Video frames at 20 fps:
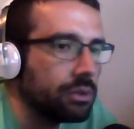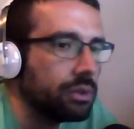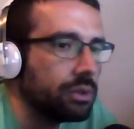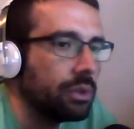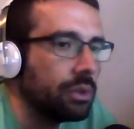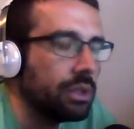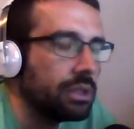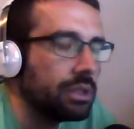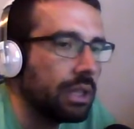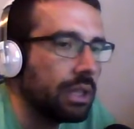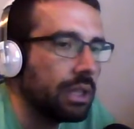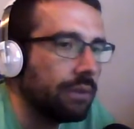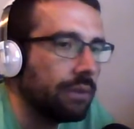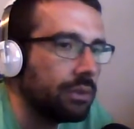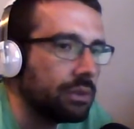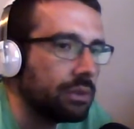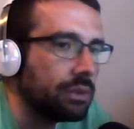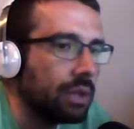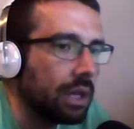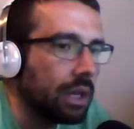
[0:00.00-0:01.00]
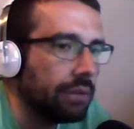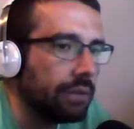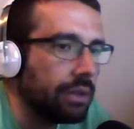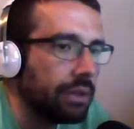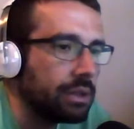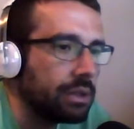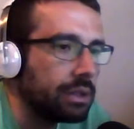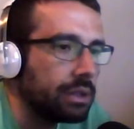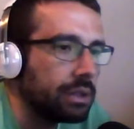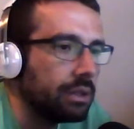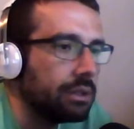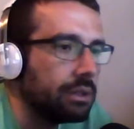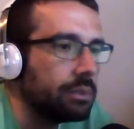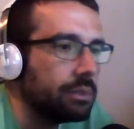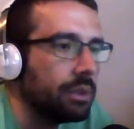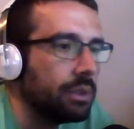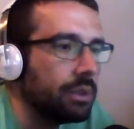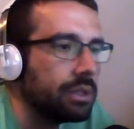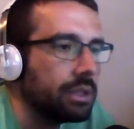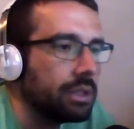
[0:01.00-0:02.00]
so he doesn't have the drive necessarily this
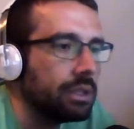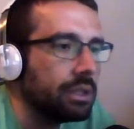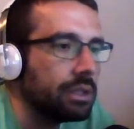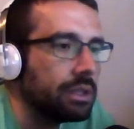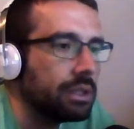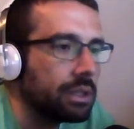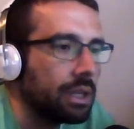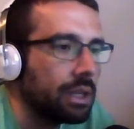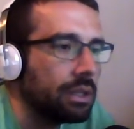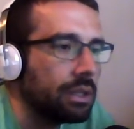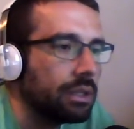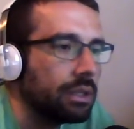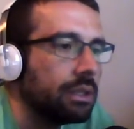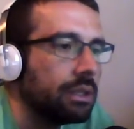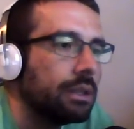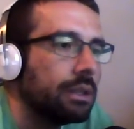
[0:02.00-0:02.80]
much, and he just kind of,